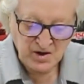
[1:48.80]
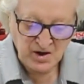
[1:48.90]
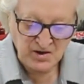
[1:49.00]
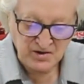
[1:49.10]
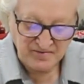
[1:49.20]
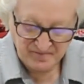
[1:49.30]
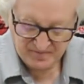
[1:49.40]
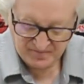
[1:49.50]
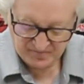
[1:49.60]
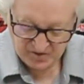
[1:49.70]
in the
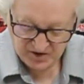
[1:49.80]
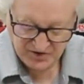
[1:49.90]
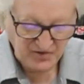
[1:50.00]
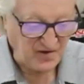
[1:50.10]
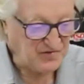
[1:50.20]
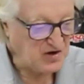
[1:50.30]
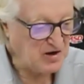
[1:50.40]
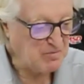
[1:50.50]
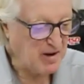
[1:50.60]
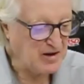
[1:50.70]
first
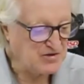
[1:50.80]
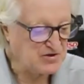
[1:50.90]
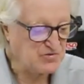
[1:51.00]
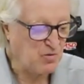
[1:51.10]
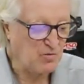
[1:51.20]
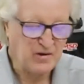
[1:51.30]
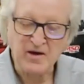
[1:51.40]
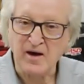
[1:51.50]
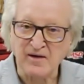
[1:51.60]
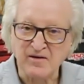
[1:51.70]
fifteen pages, what we
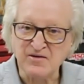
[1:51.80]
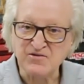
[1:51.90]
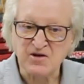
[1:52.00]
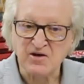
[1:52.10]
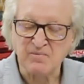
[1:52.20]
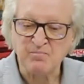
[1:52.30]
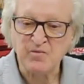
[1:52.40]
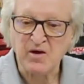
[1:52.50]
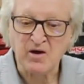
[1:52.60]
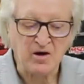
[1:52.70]
get is a,
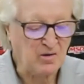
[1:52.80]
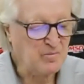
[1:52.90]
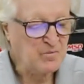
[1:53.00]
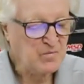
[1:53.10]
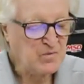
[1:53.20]
a,